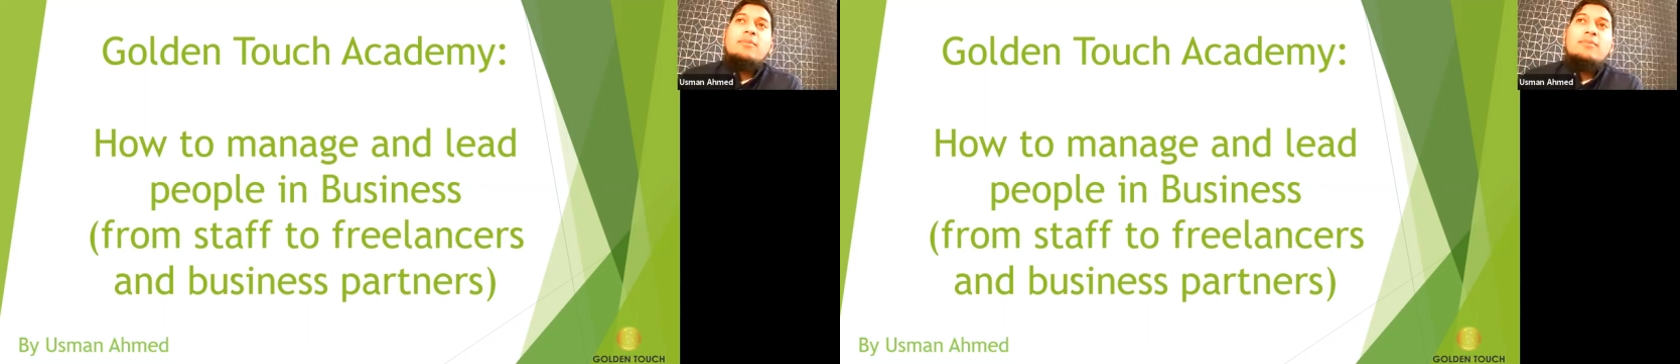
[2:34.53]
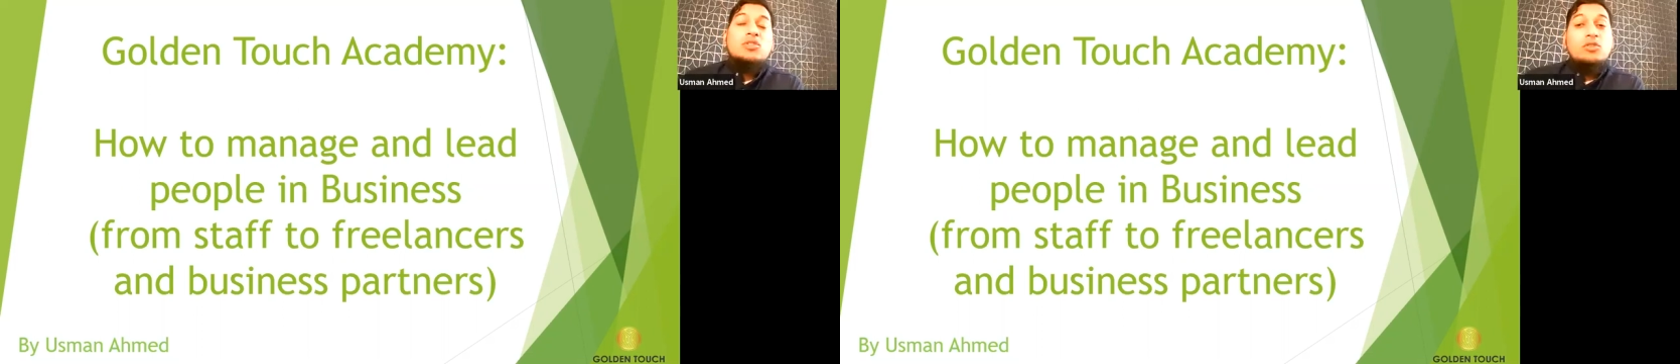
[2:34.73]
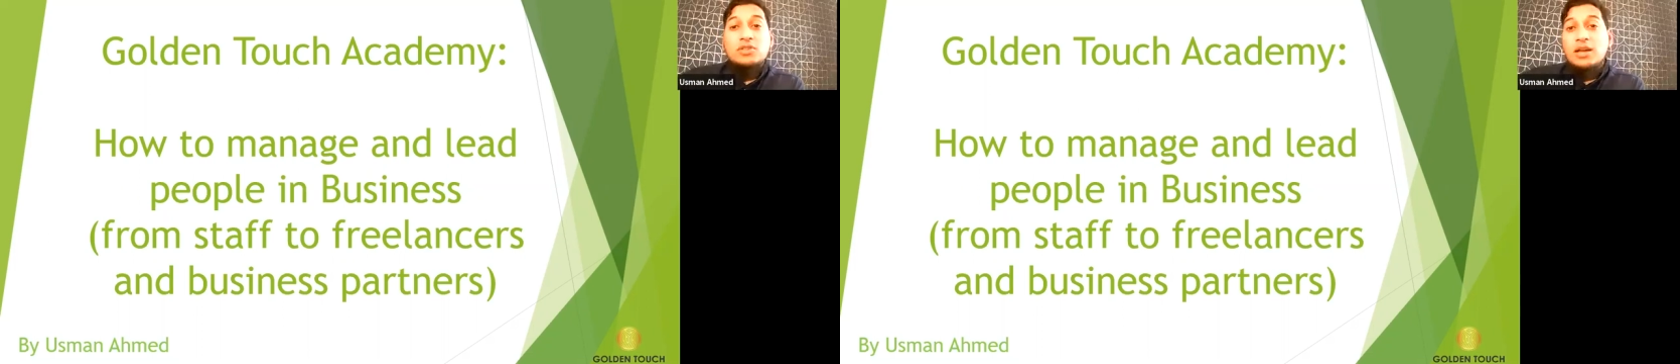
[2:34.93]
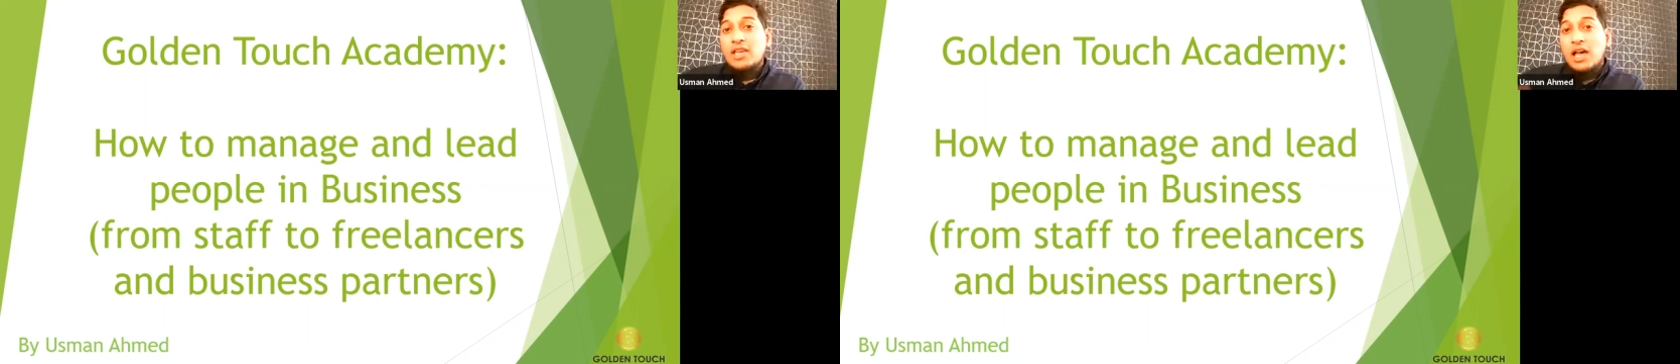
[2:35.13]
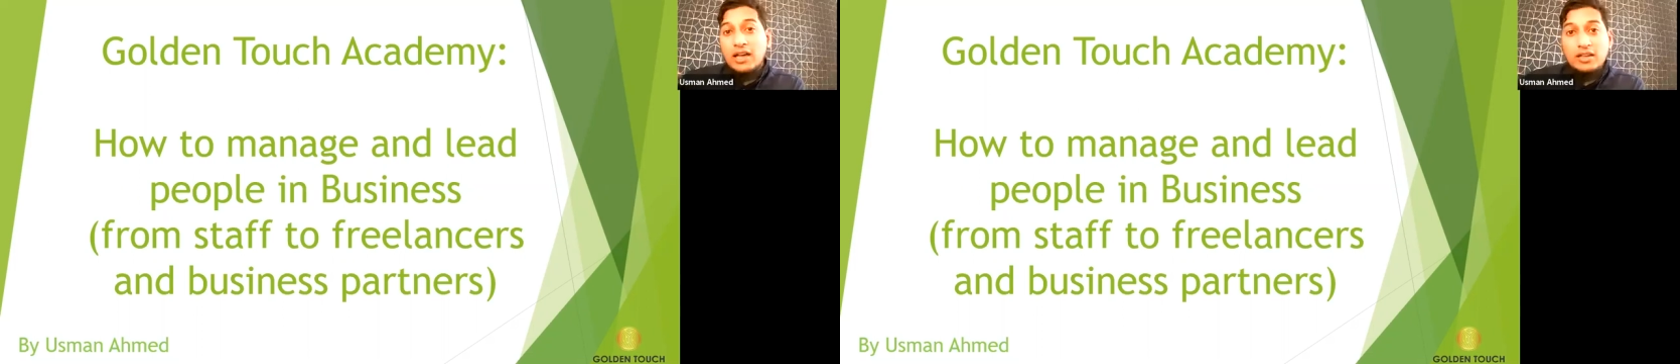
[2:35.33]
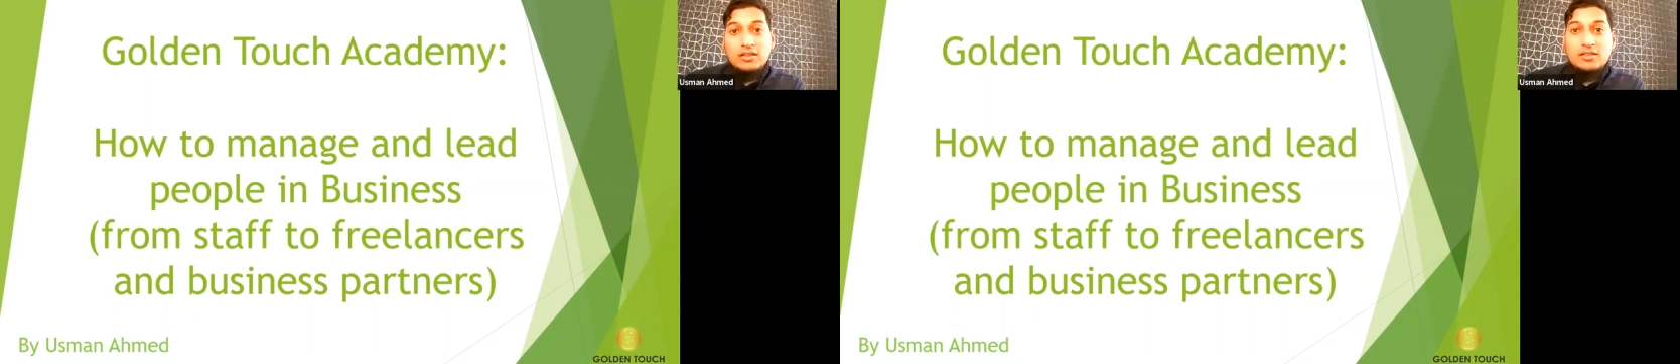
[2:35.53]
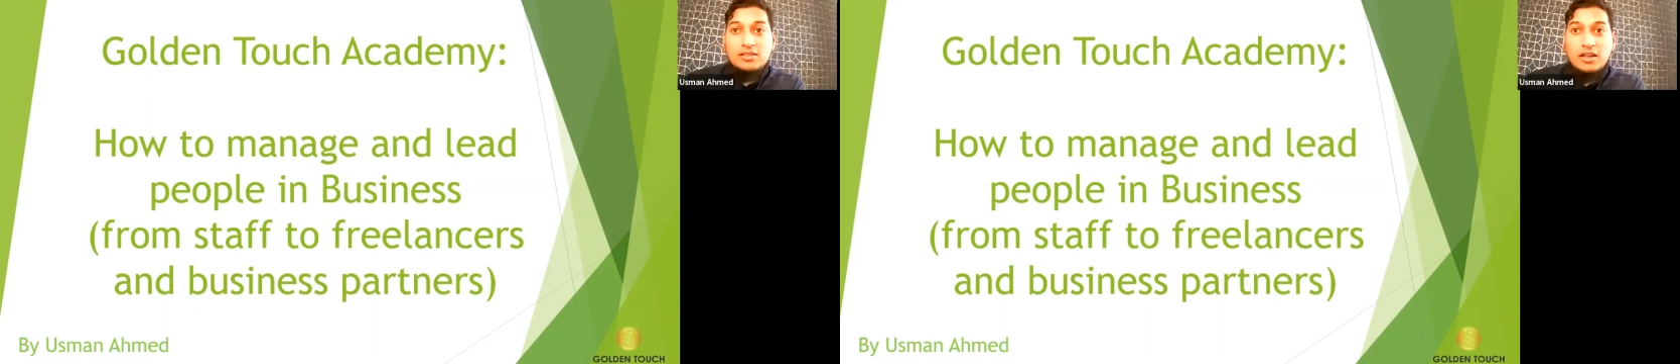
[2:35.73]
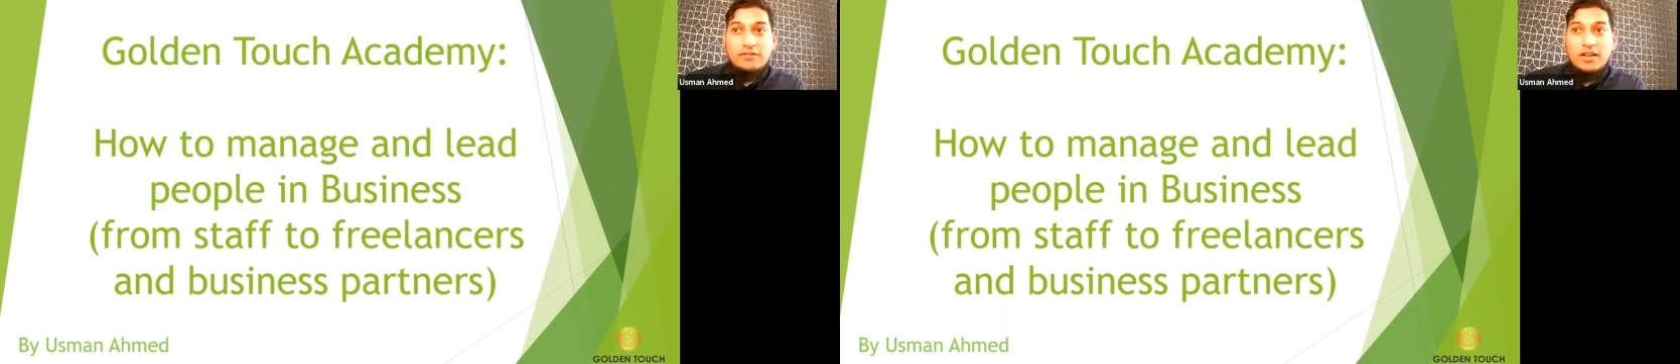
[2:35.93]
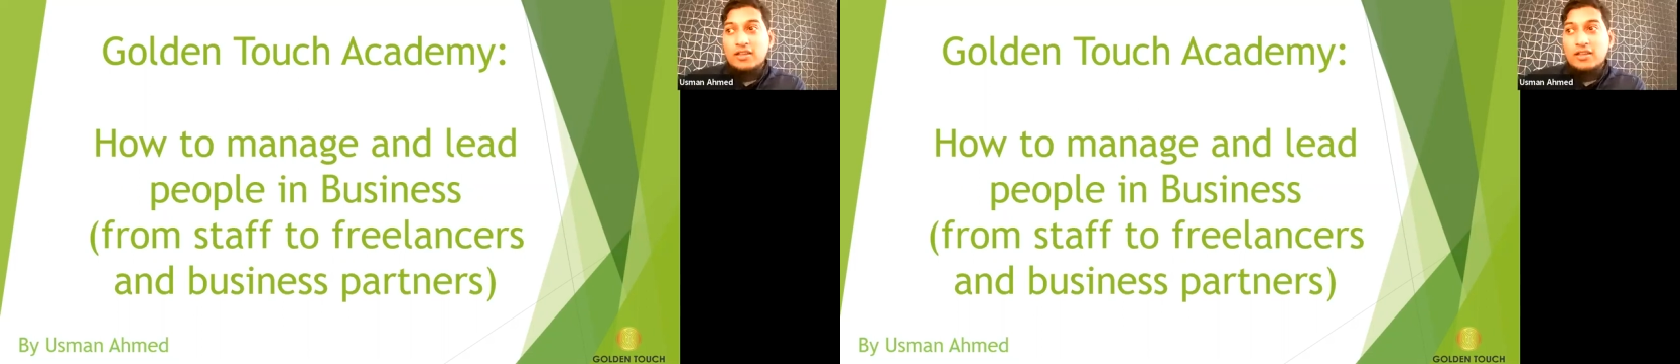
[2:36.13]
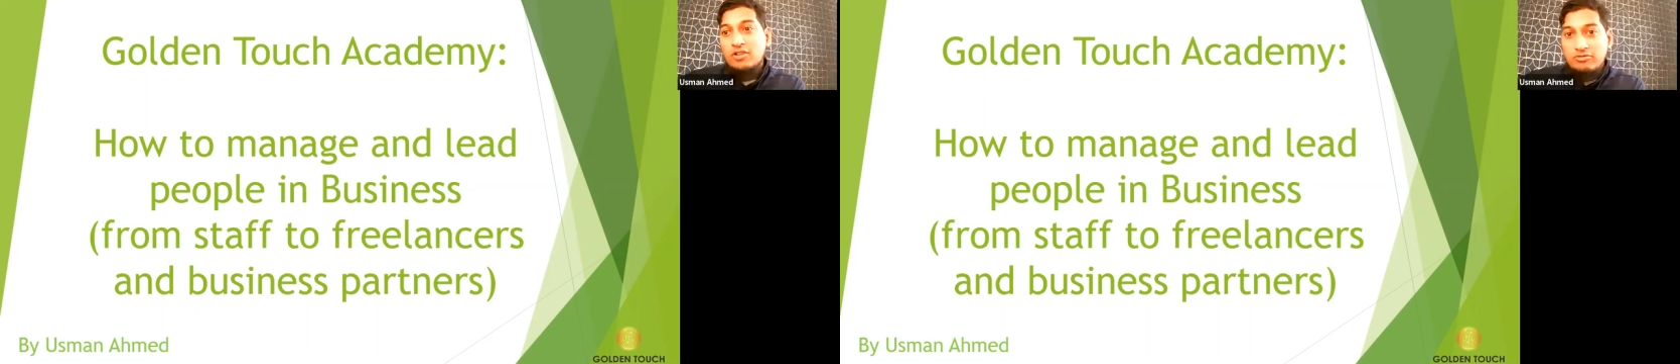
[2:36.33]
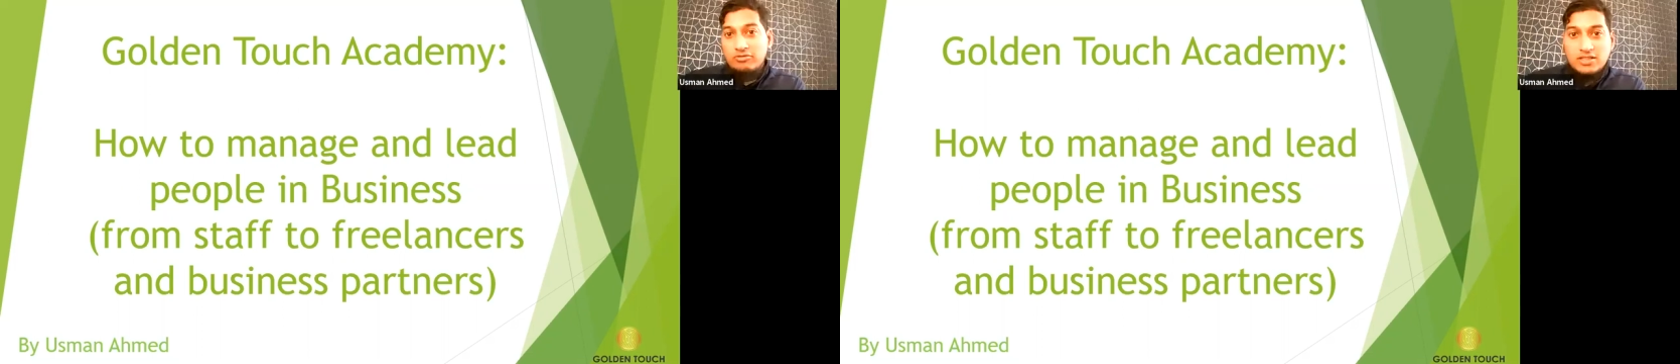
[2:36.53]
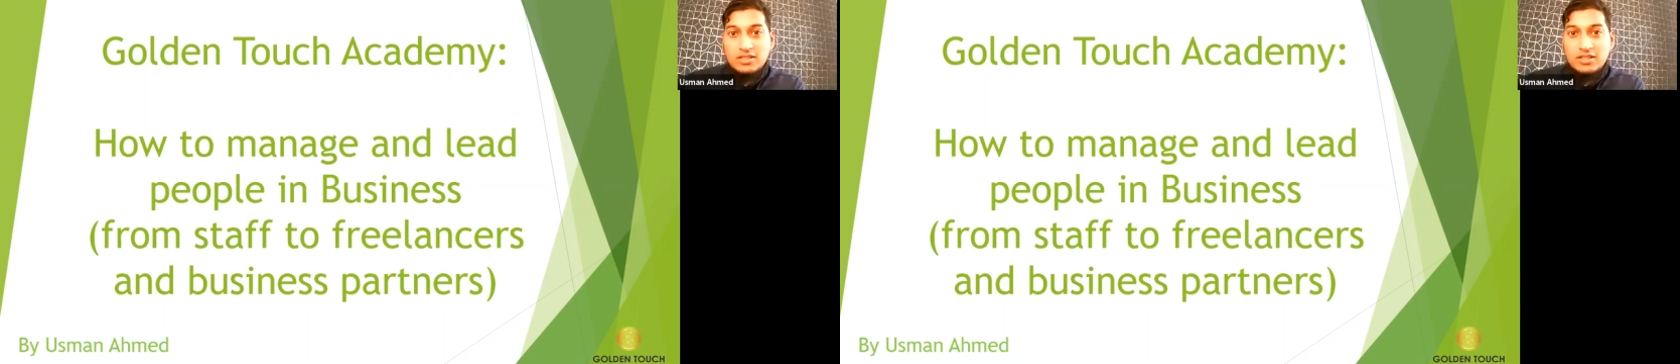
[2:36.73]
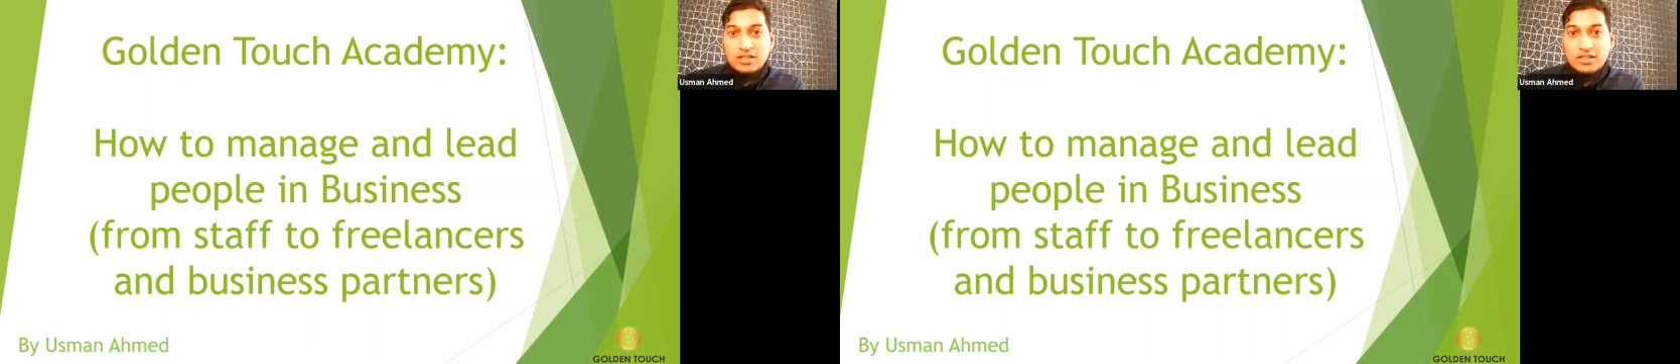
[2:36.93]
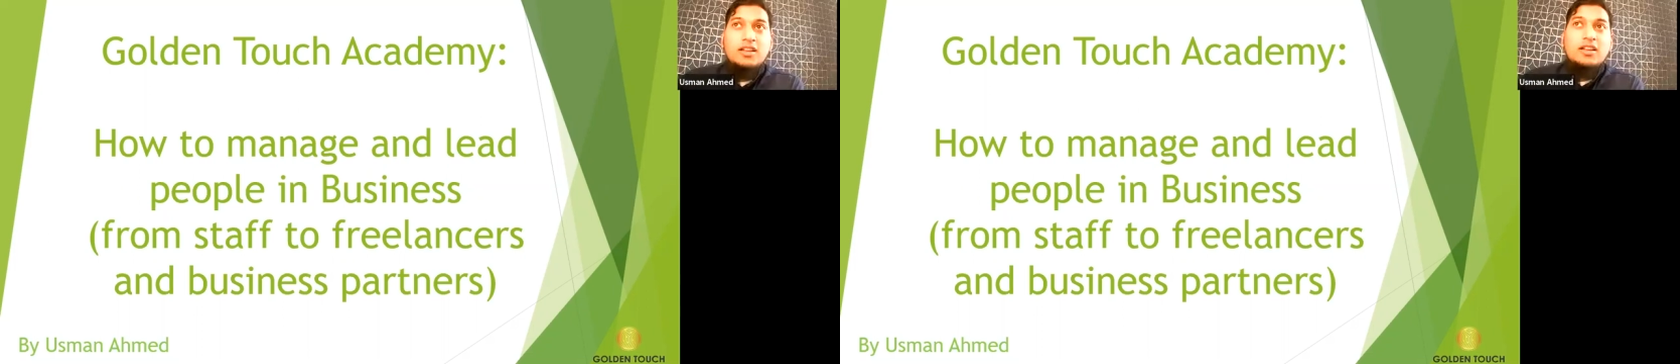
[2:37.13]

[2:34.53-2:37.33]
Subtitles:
Sometimes hired staff and then regretted it,